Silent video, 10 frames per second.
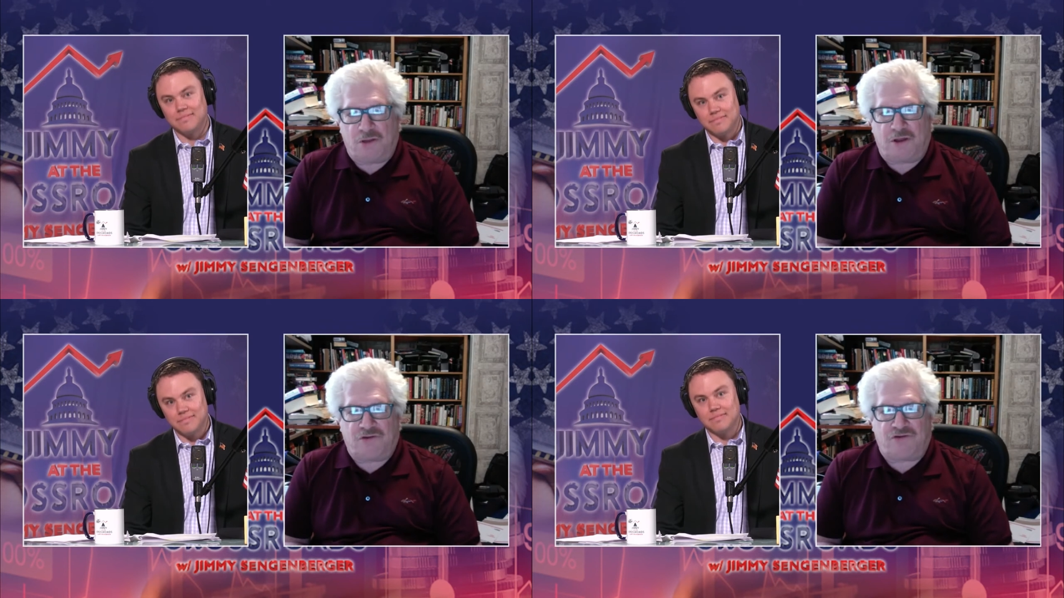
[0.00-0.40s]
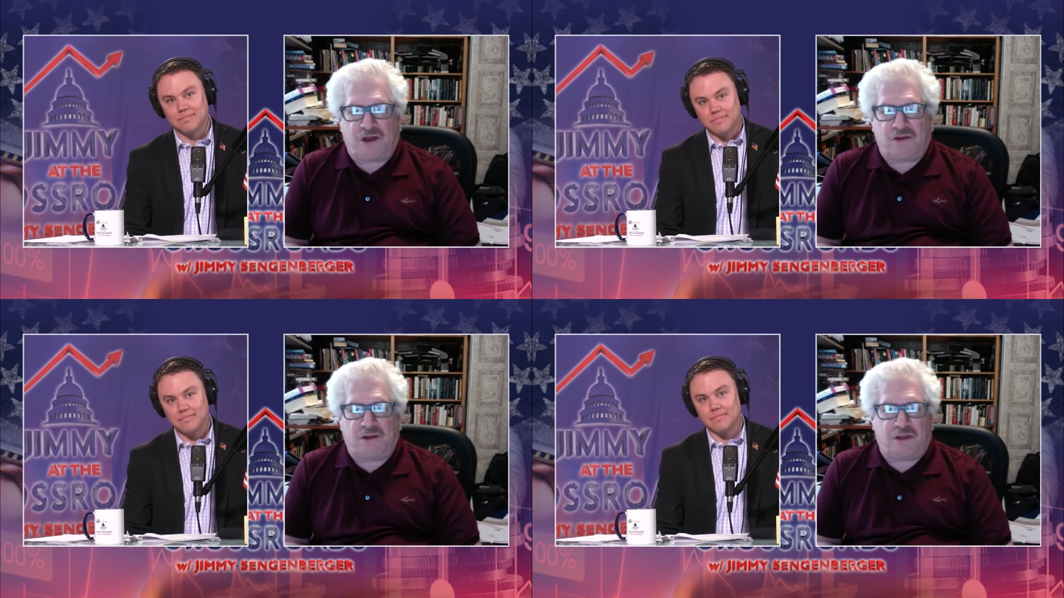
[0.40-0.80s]
Speaker 1: that
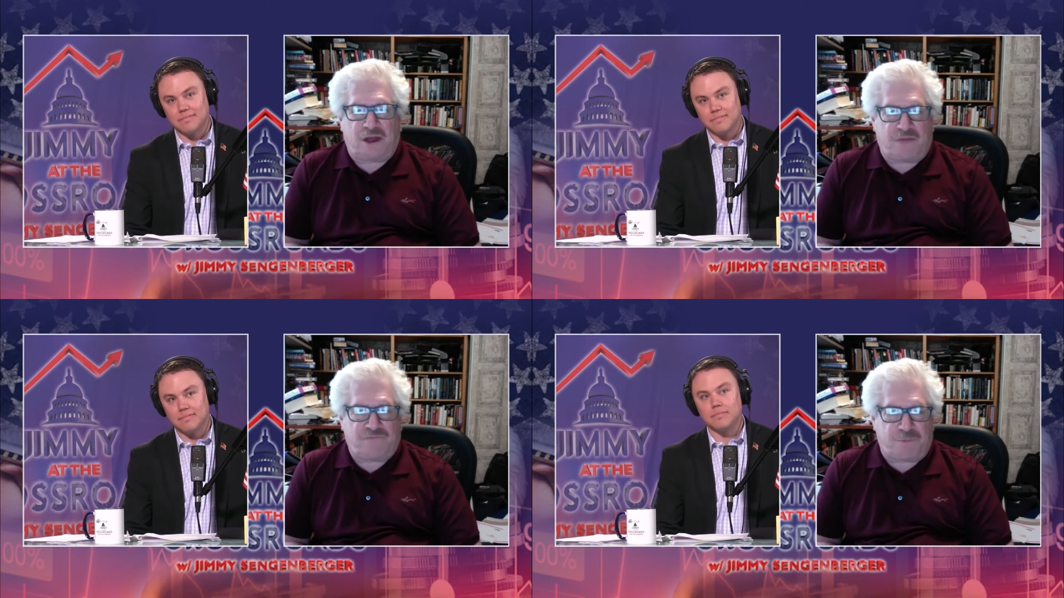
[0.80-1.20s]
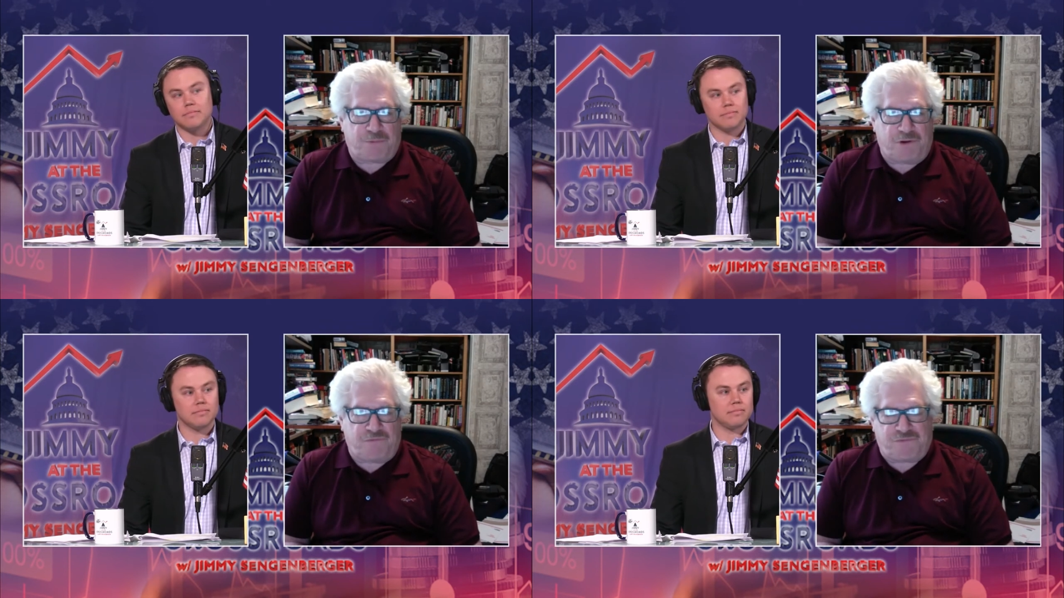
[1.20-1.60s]
said that they have to
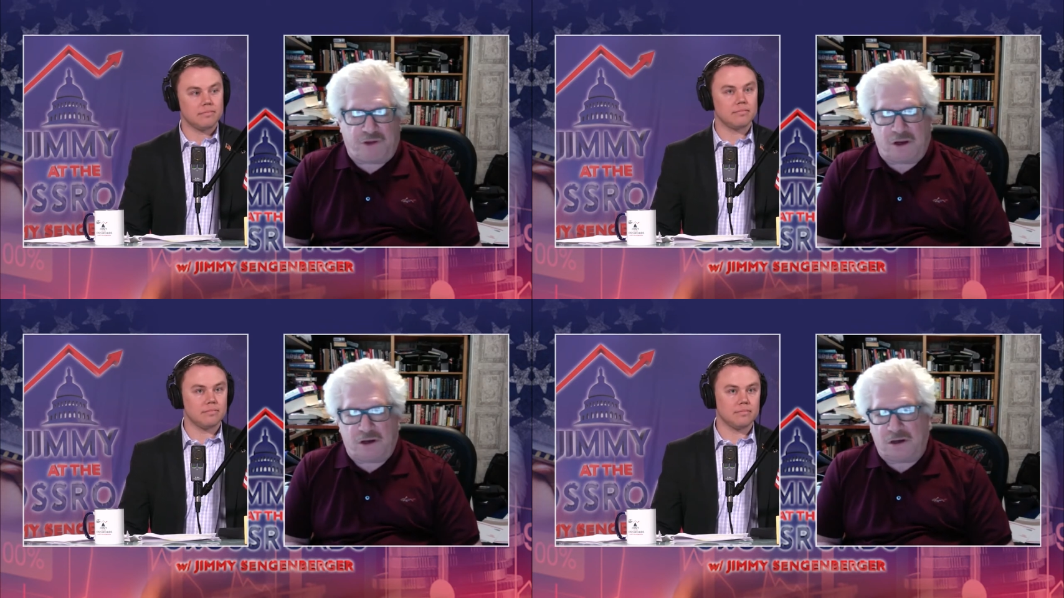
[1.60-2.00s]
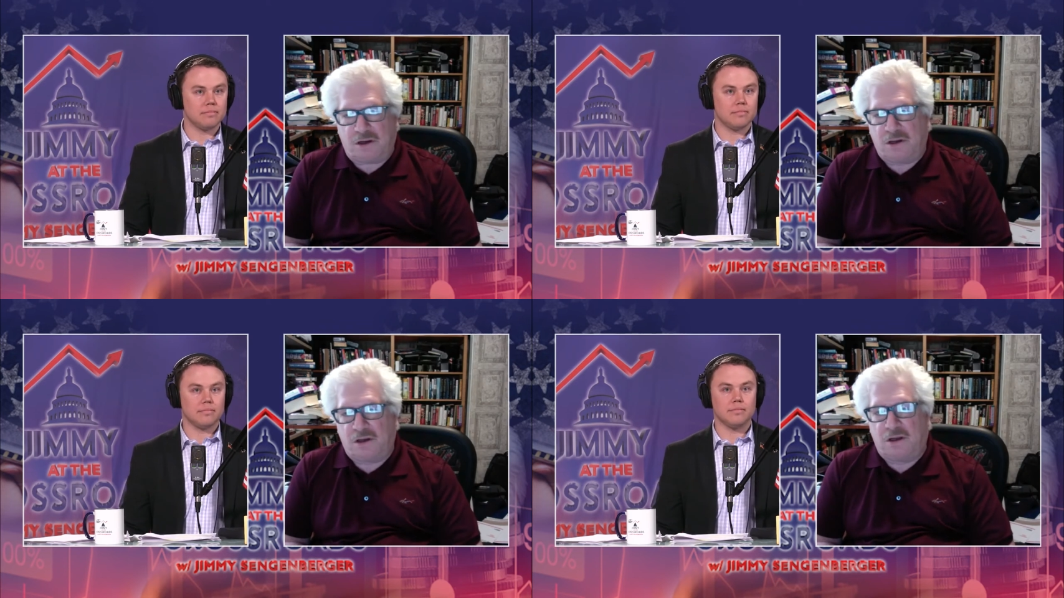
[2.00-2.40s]
pre-fund
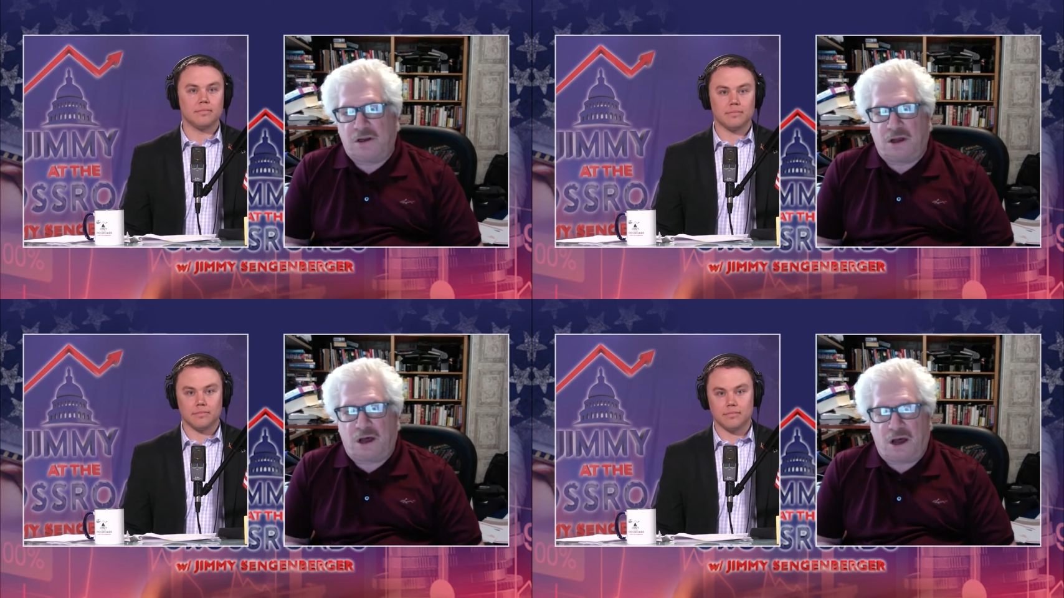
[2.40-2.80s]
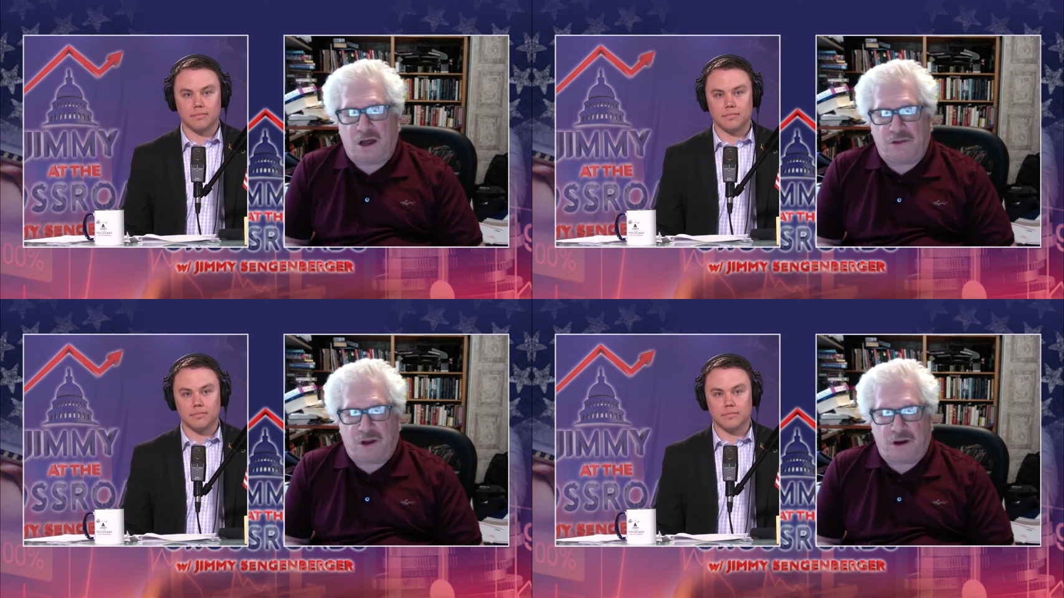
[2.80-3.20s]
uh,
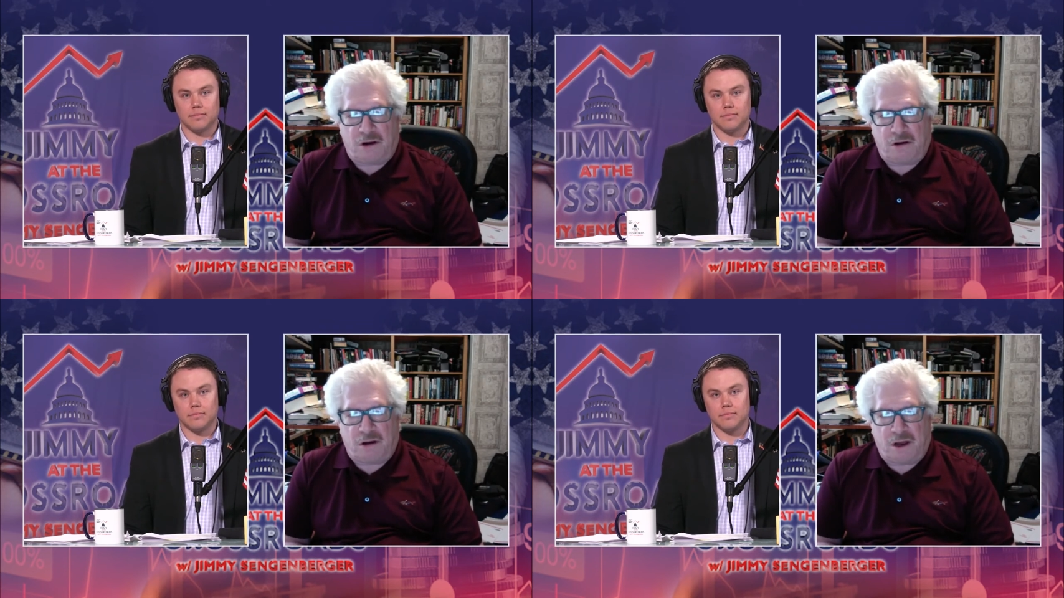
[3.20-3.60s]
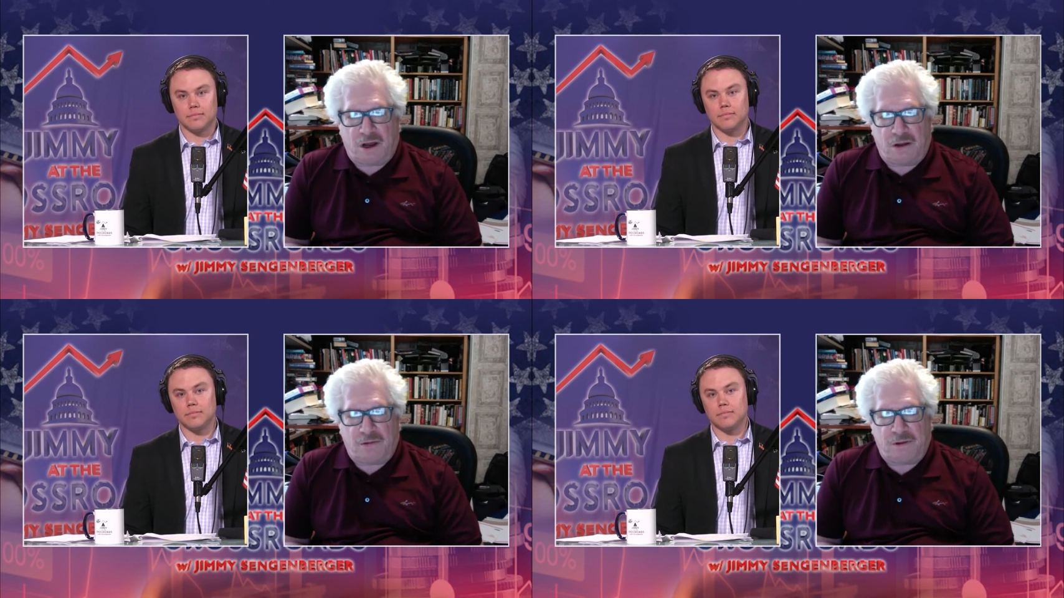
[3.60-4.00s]
their
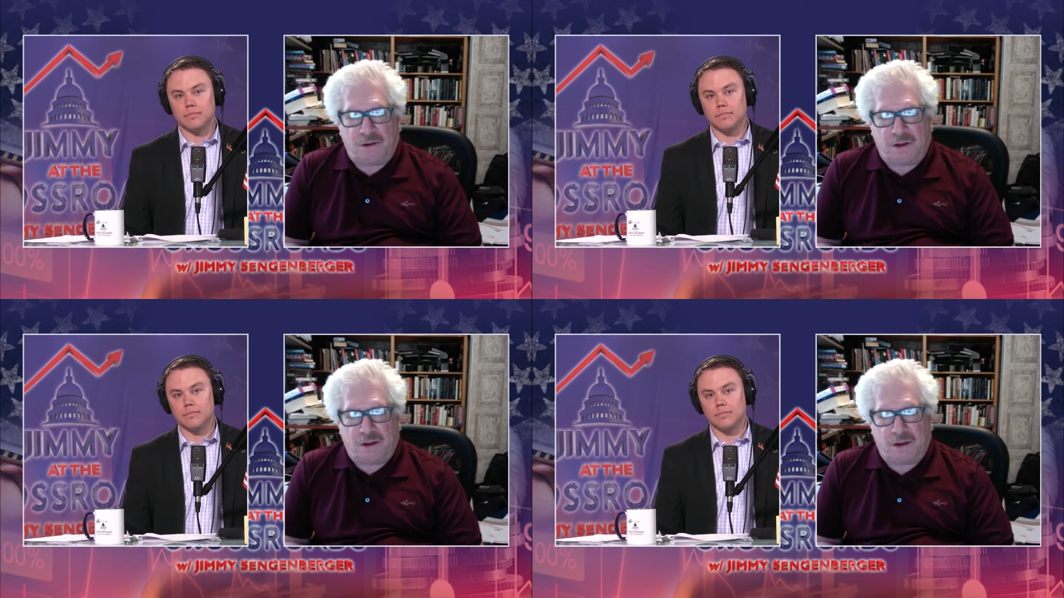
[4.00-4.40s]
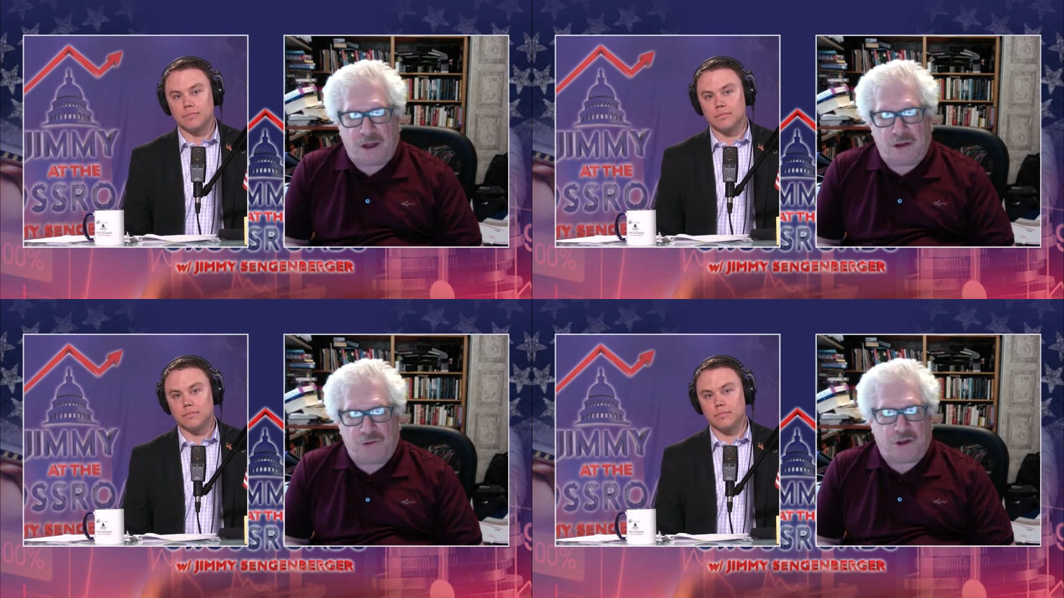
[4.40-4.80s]
uh, uh,
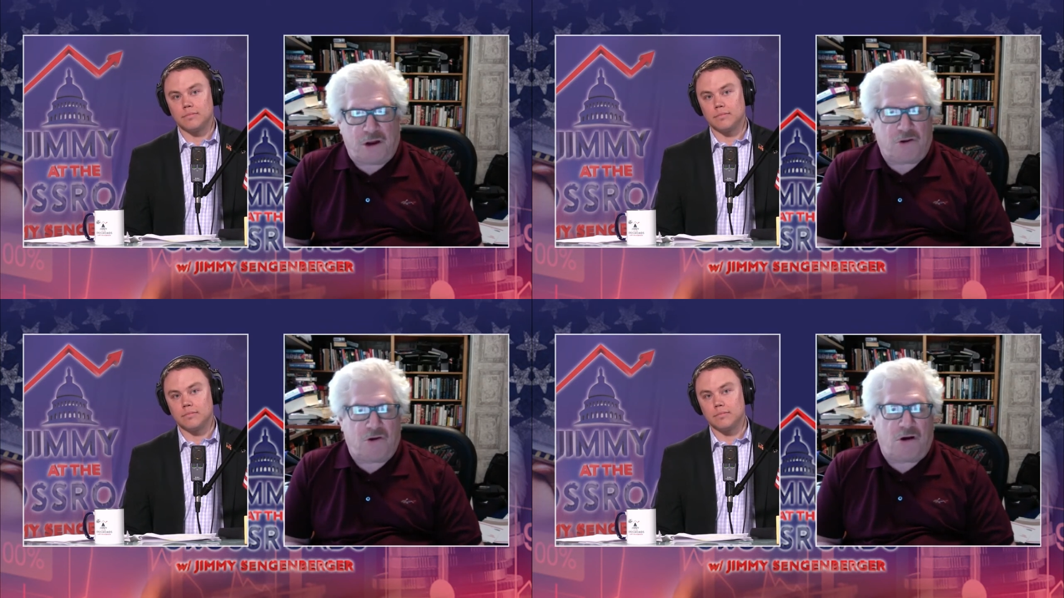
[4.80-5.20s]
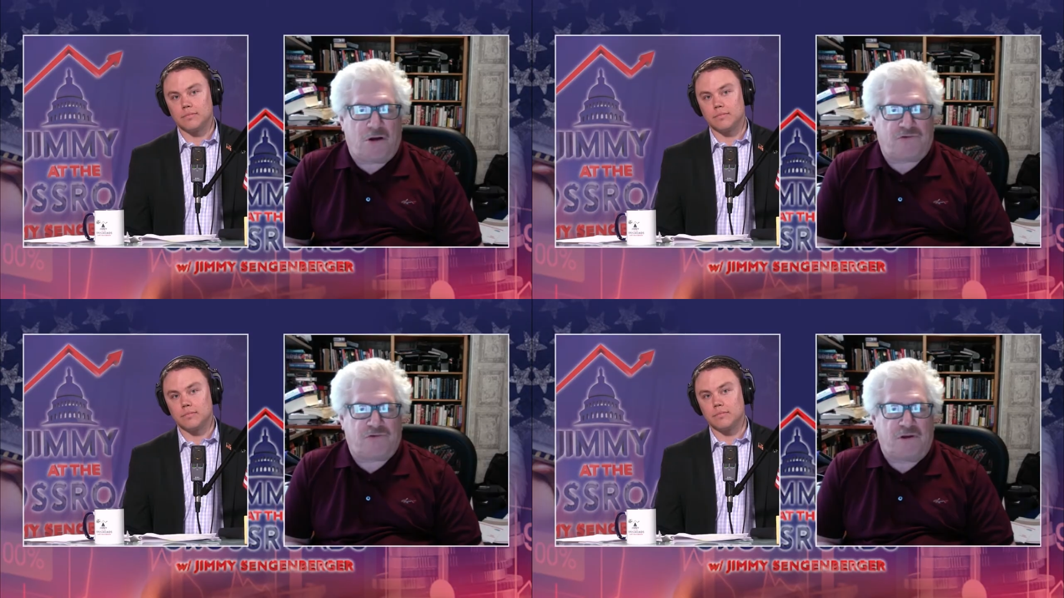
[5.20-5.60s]
health care costs